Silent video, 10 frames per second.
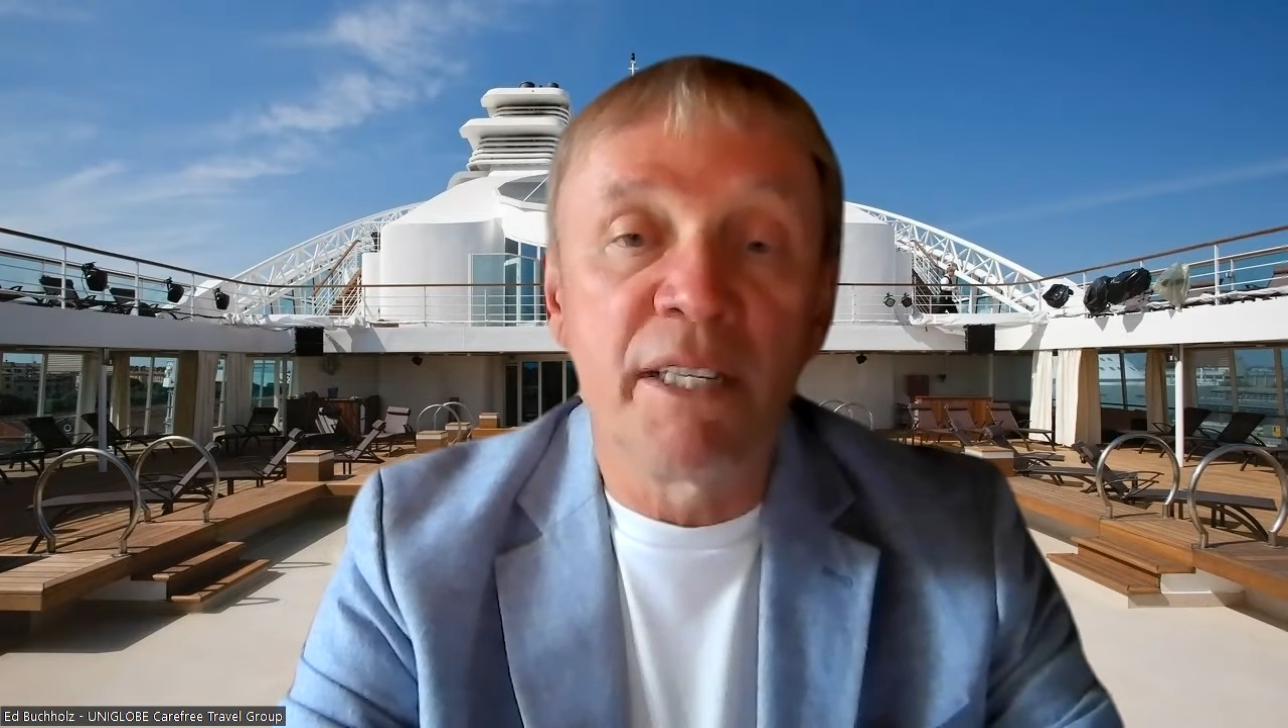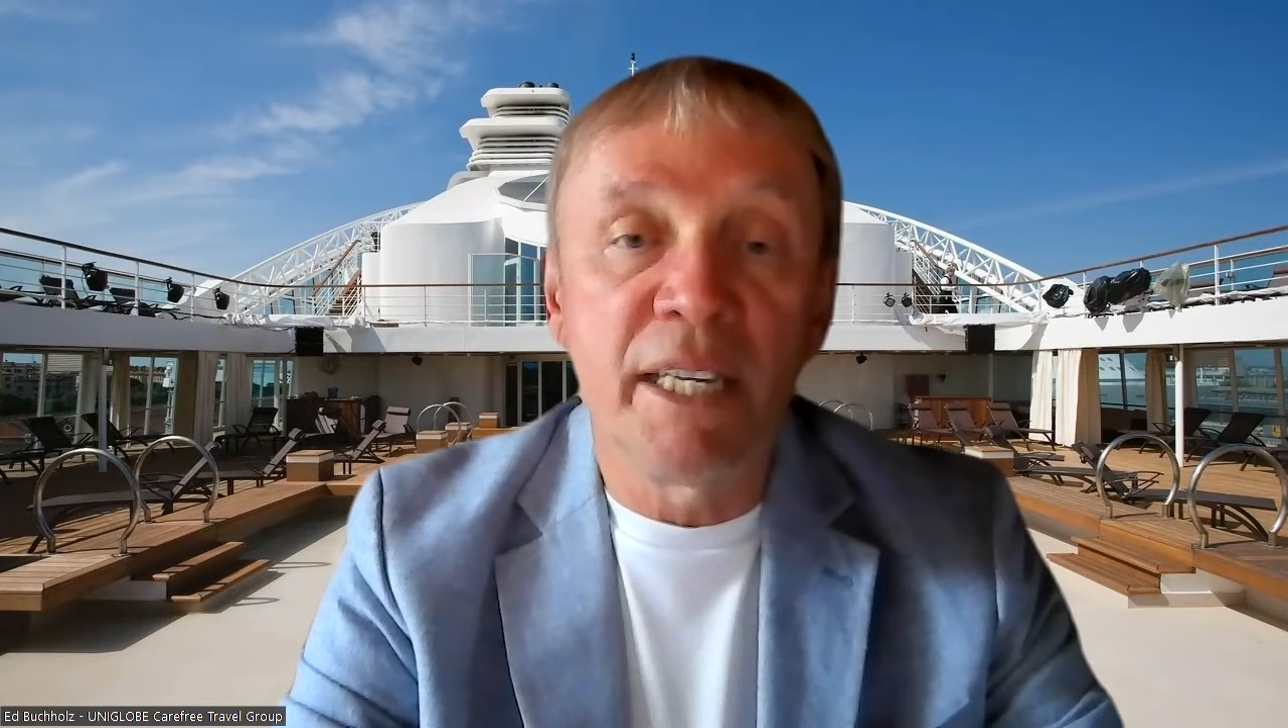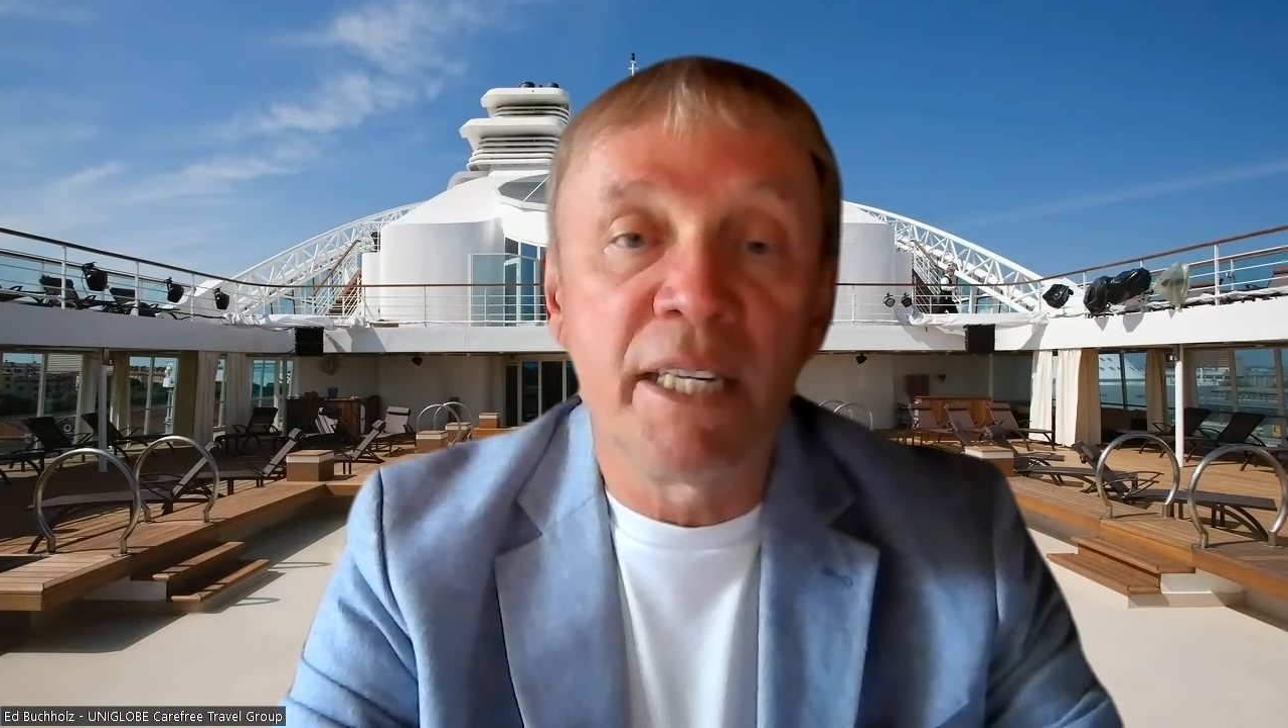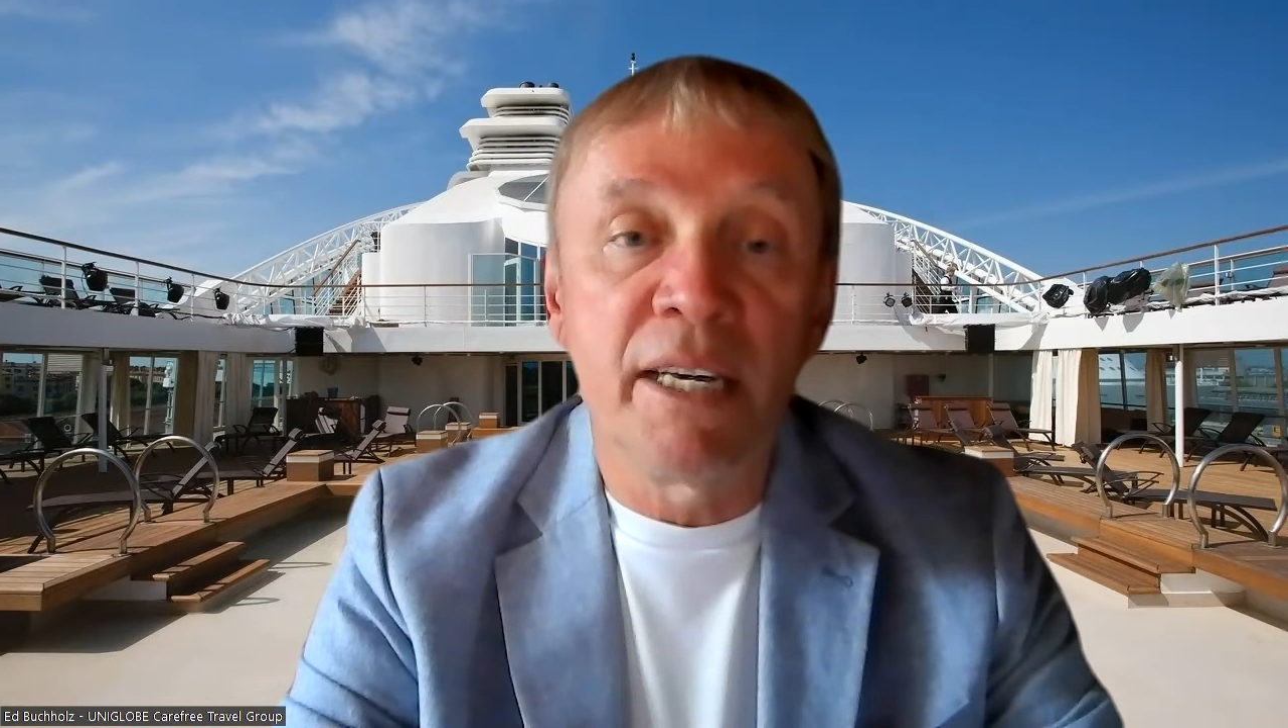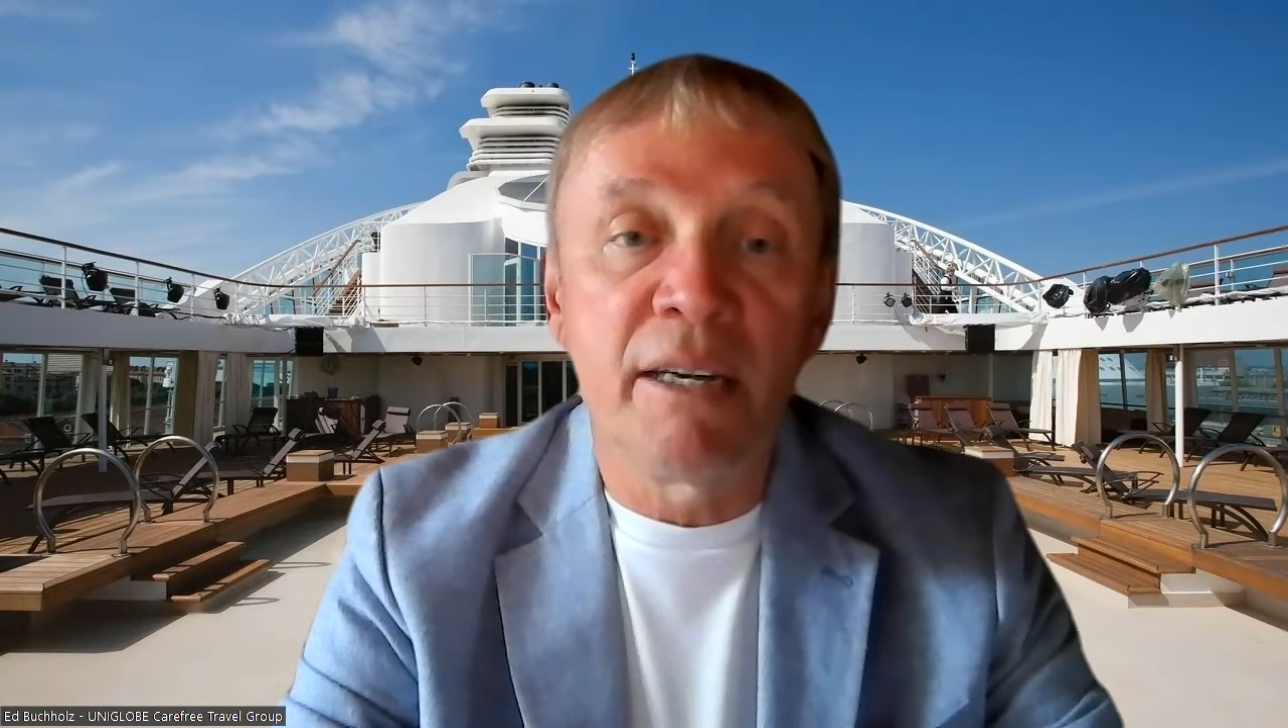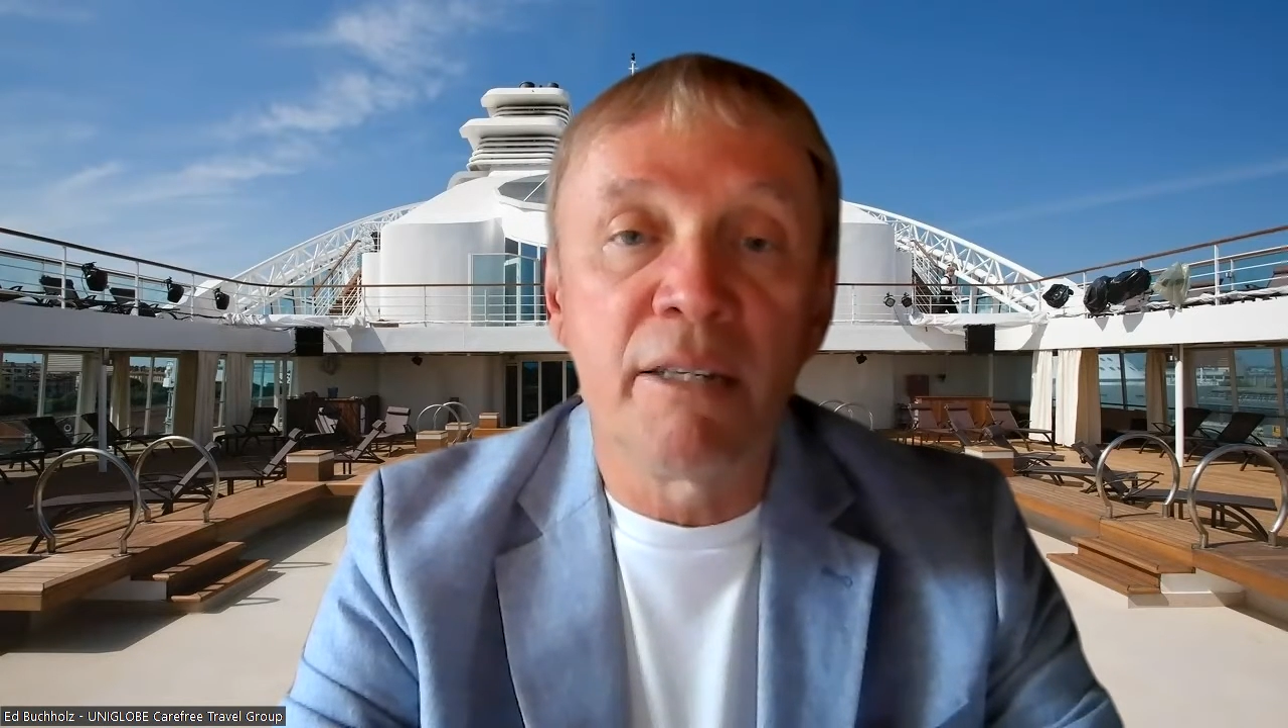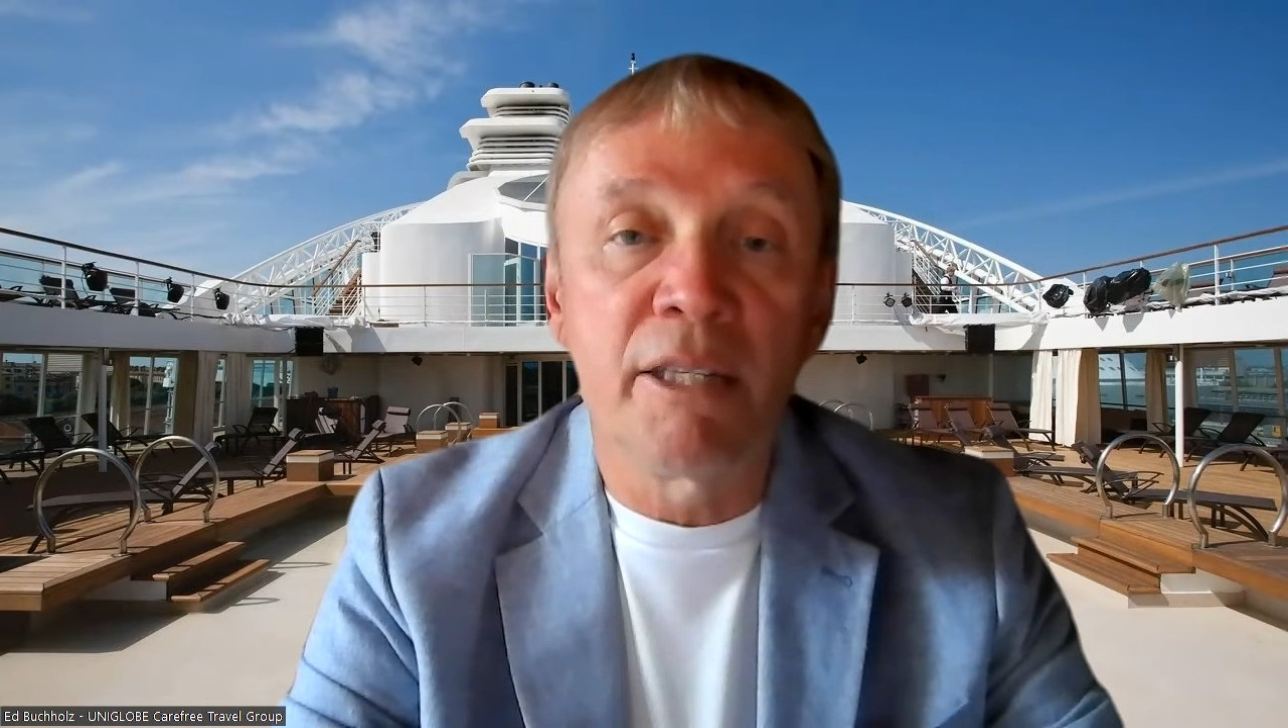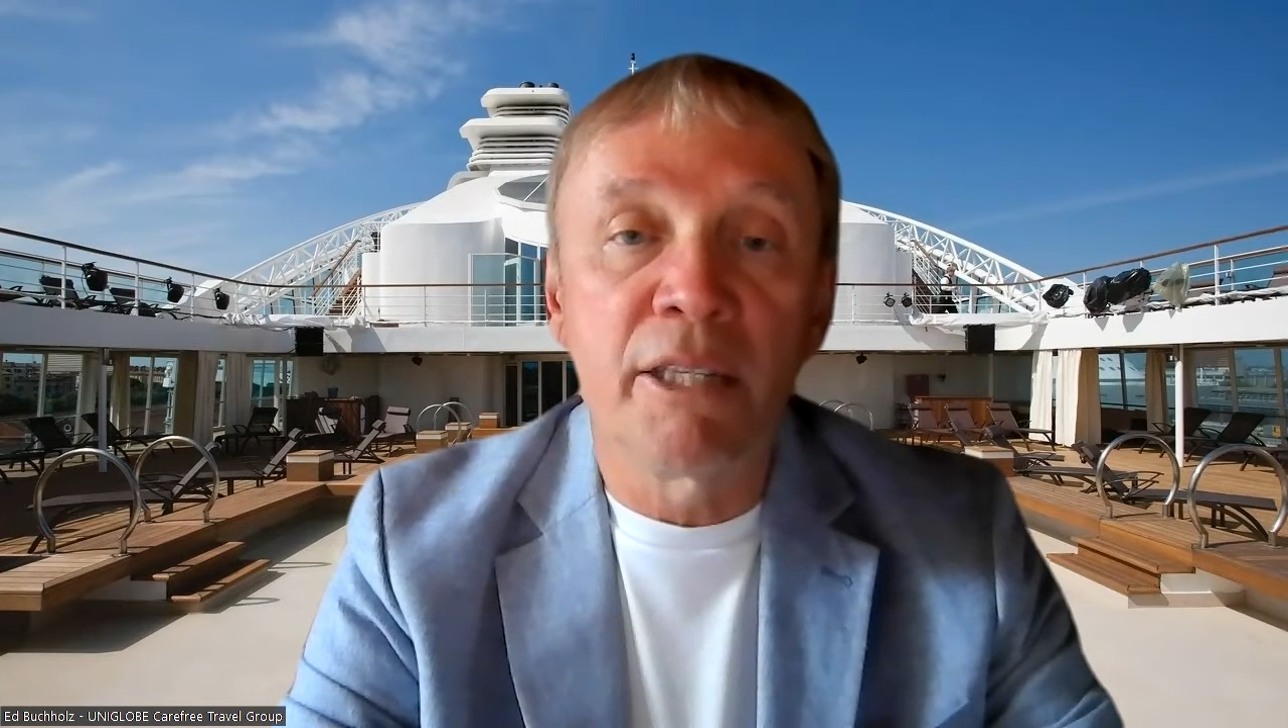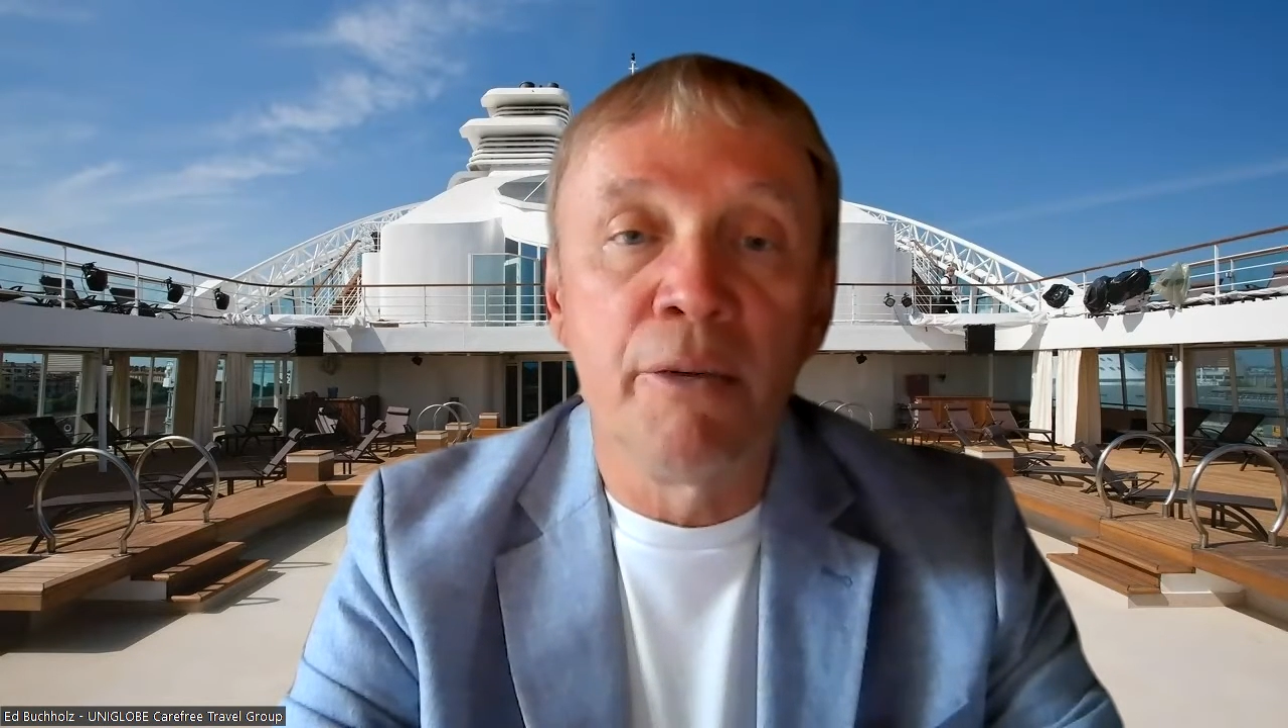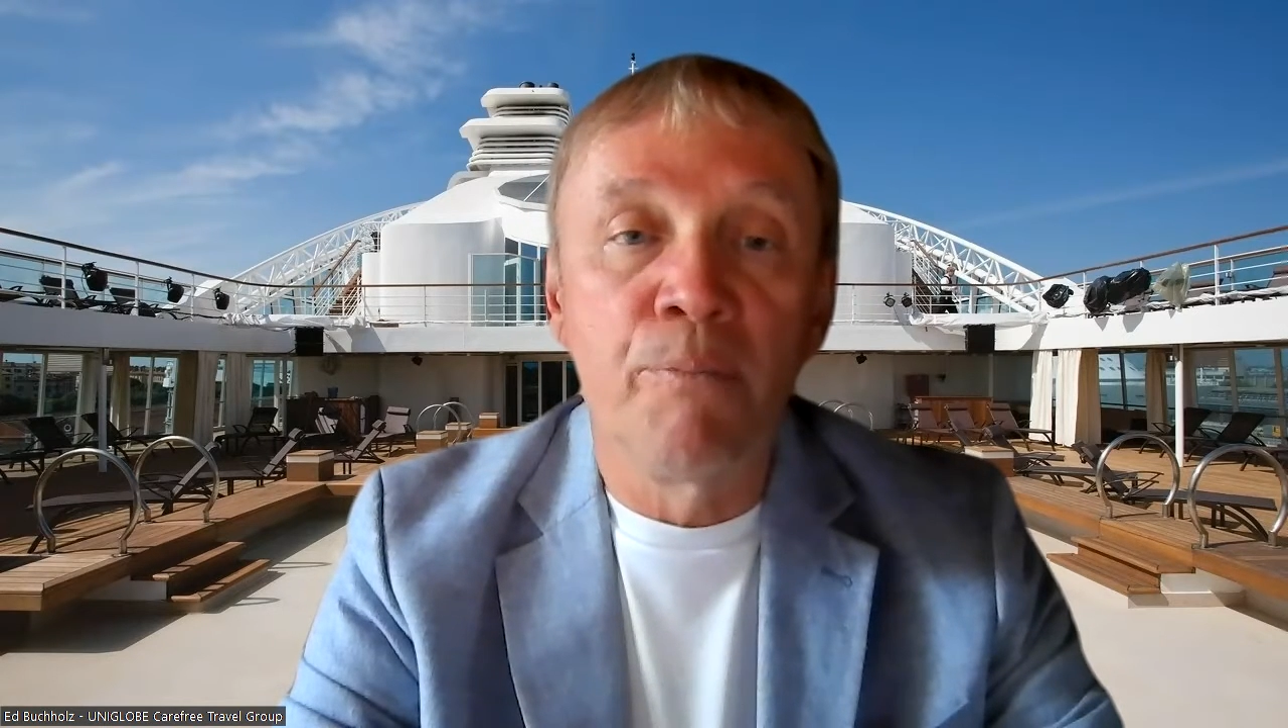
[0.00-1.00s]

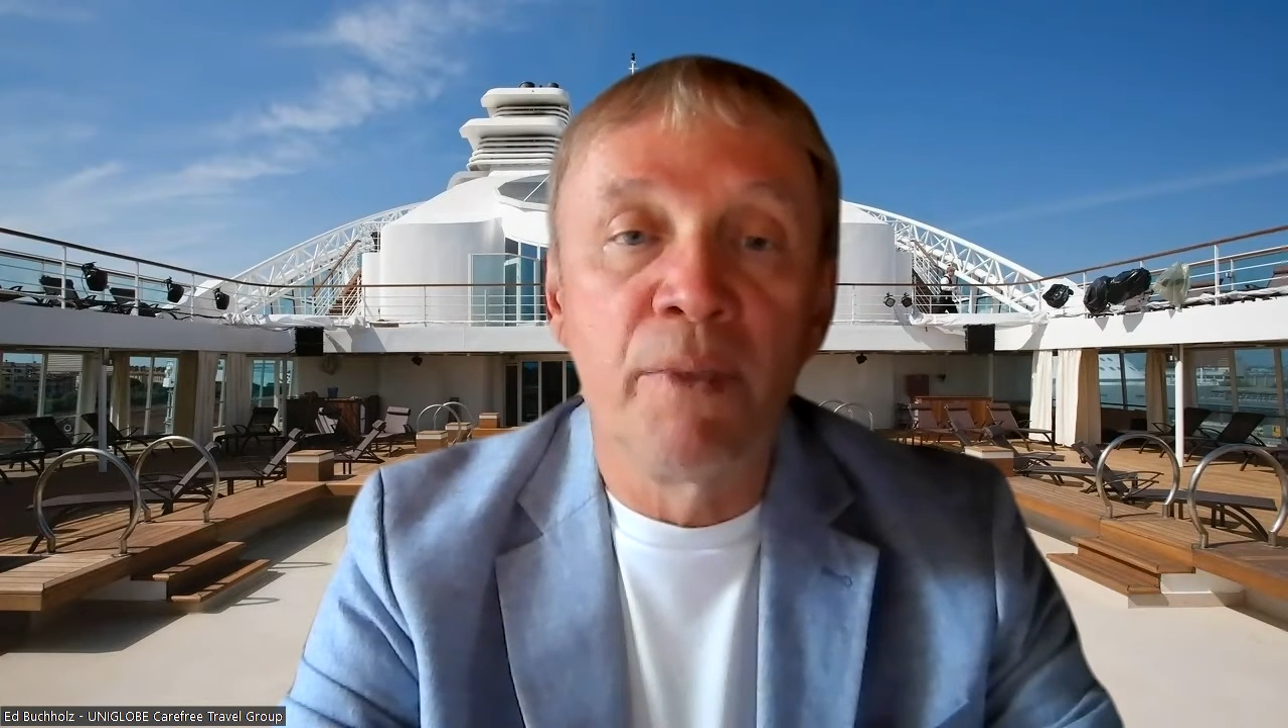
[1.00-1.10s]
details.